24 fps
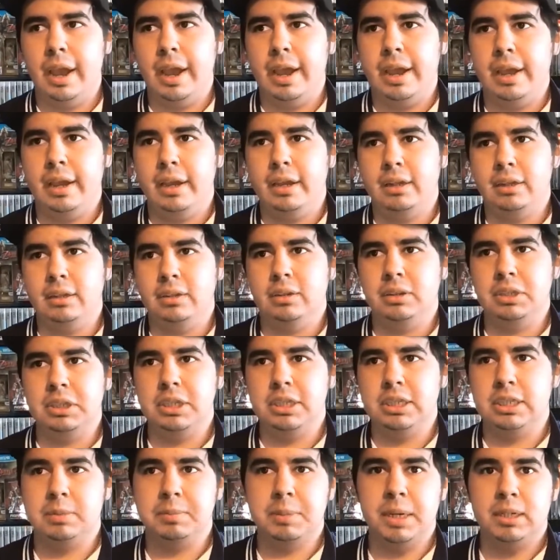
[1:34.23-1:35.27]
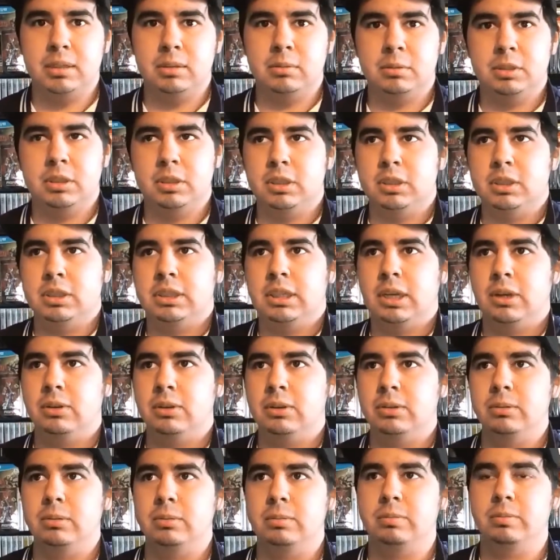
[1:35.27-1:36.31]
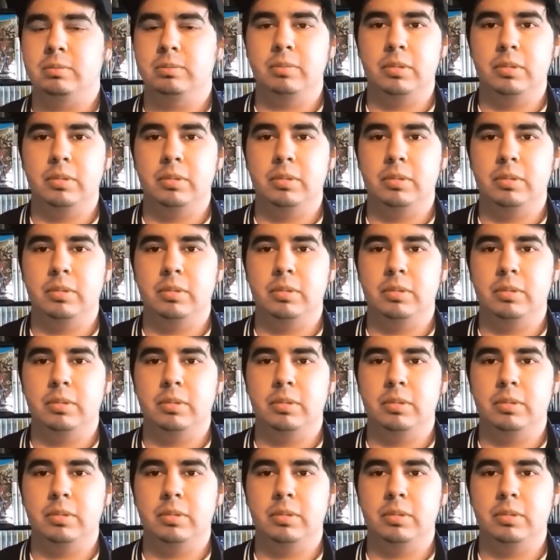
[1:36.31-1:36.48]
and expect them to just tell you,